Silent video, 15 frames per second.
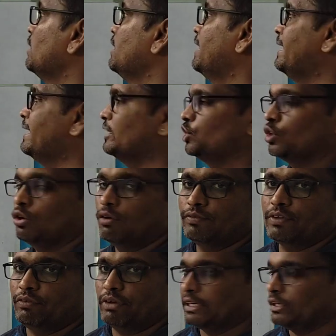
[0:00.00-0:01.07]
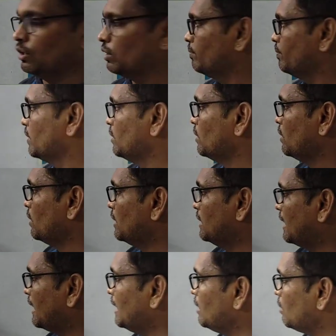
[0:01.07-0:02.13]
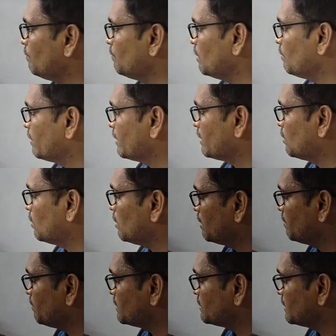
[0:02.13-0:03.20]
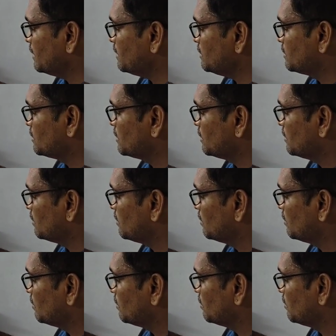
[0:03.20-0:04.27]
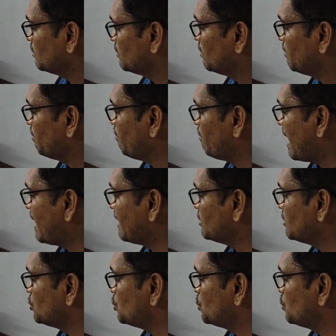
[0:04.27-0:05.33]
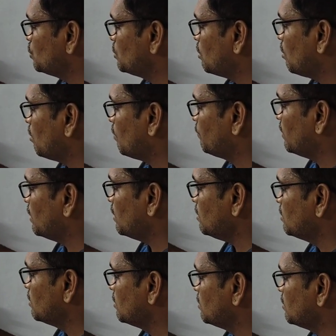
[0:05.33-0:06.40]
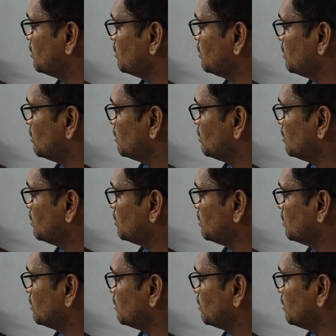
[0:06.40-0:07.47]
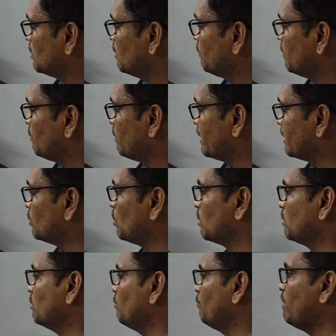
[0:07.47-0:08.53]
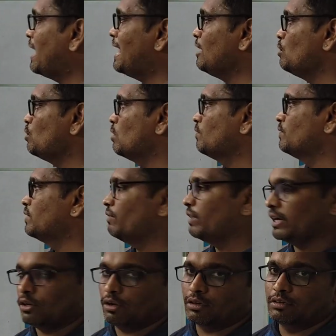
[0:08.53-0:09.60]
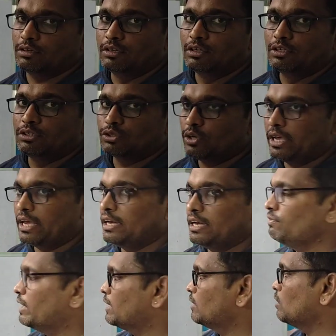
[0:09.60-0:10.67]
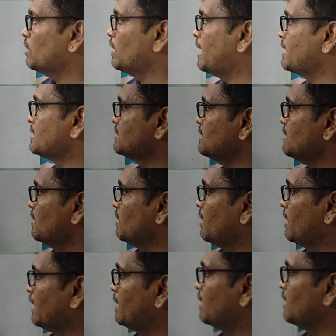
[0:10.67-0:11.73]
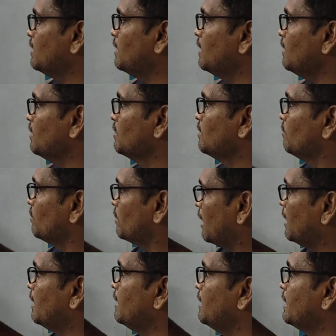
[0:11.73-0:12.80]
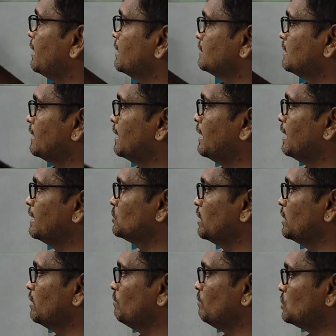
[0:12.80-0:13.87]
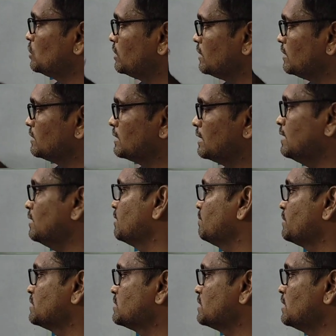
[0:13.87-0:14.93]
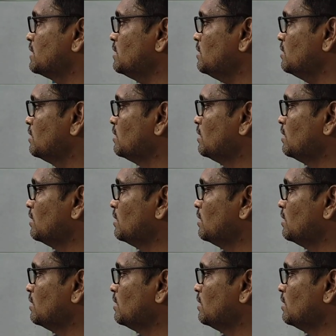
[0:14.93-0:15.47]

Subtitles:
Direction of the vector. Tail of the vector represents magnitude of the given vector, value of the vector. So any vector has a head and tail. Head indicates the direction in which it is representing,